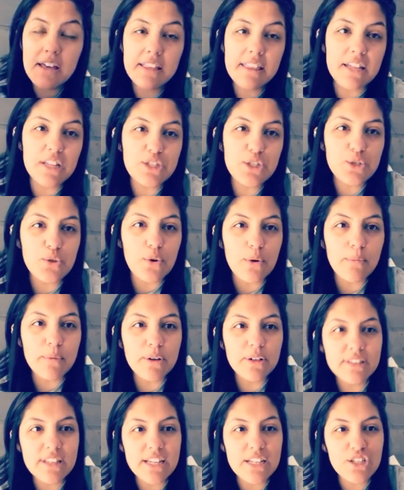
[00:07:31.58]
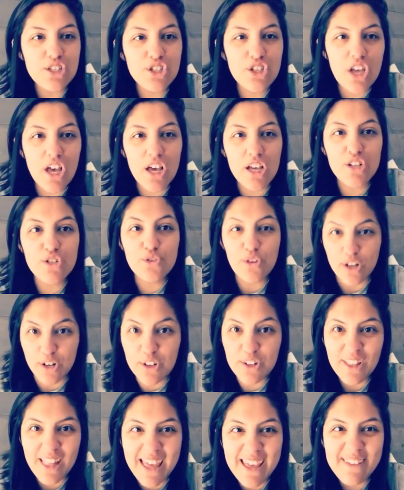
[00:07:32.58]
that's normal. That's trucker
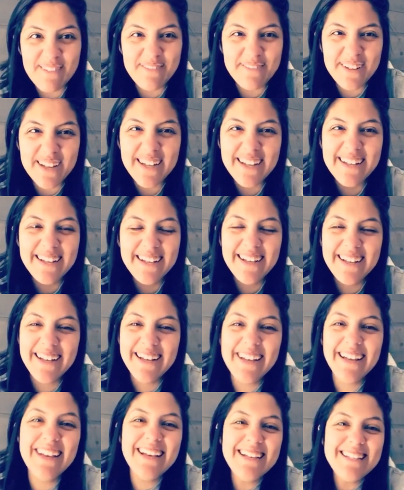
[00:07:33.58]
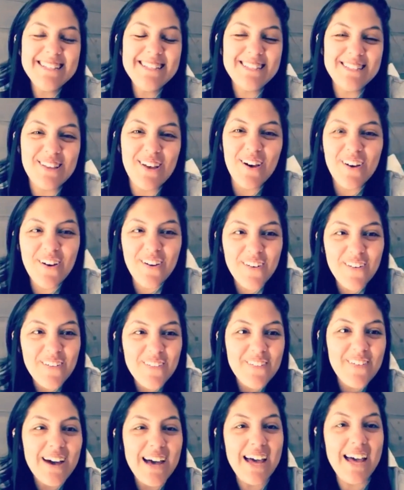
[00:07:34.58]
life.
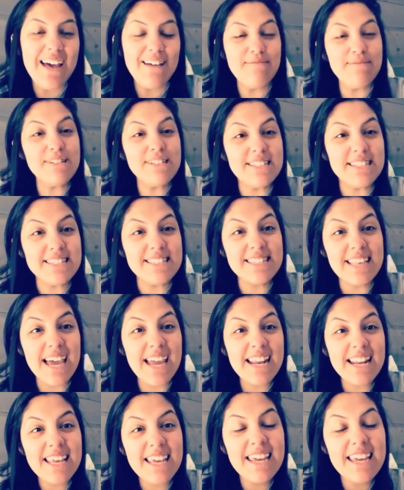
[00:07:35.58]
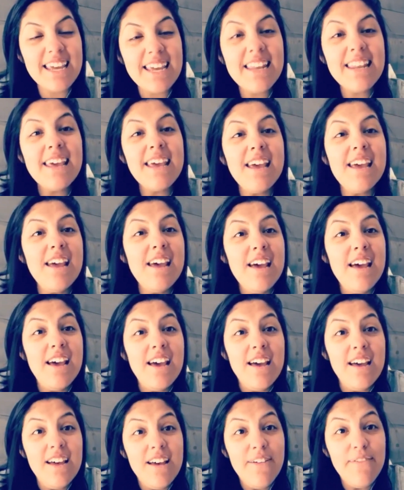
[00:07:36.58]
So I'm just excited
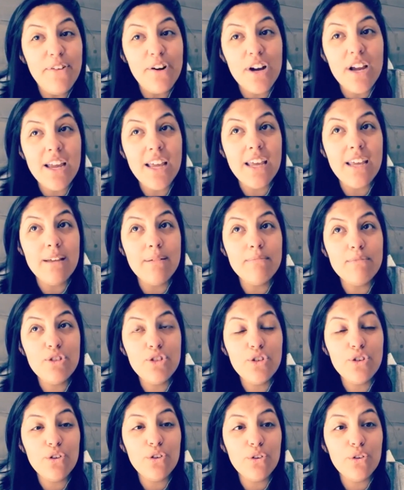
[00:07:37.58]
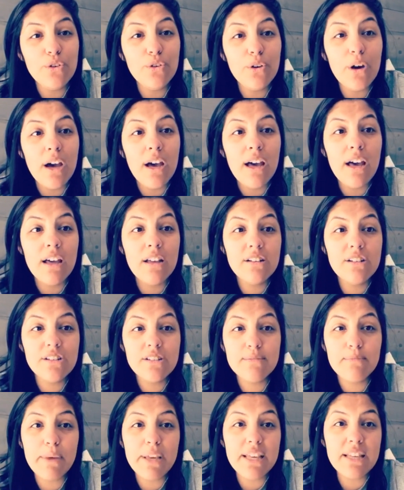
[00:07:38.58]
for him to
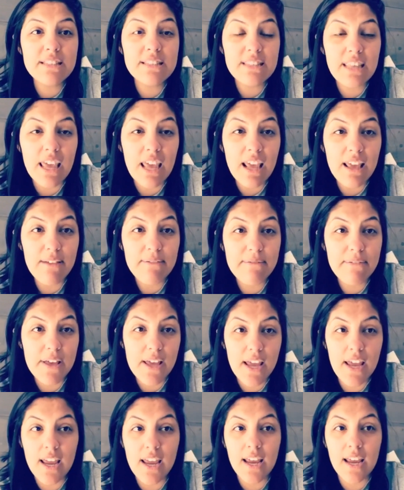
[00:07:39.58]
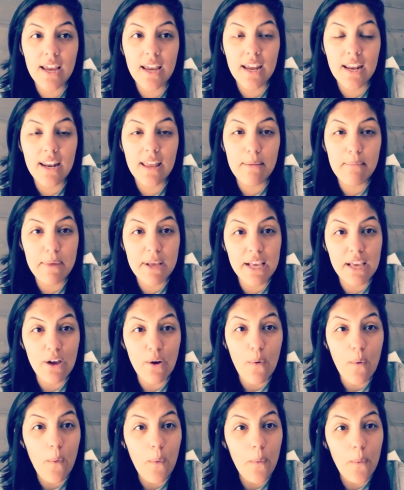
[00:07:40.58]
just make it safe and make it
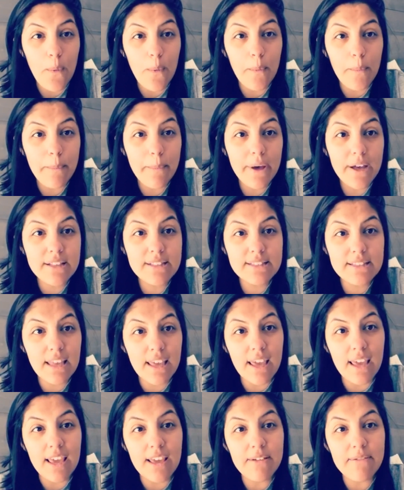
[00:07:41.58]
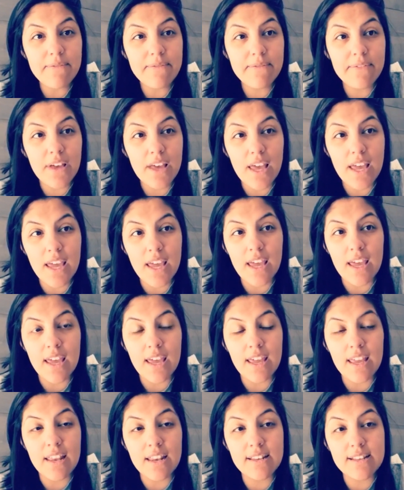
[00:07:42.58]
home safe
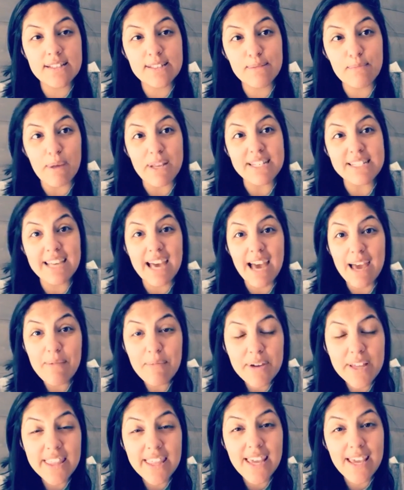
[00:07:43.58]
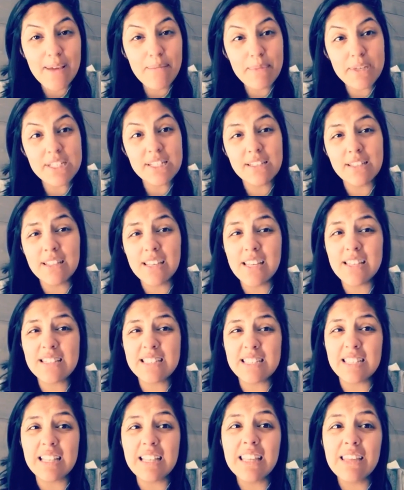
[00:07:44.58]
and to spend time with him until he has
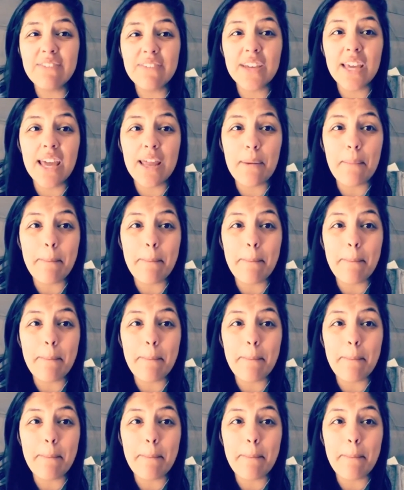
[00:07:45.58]
to leave again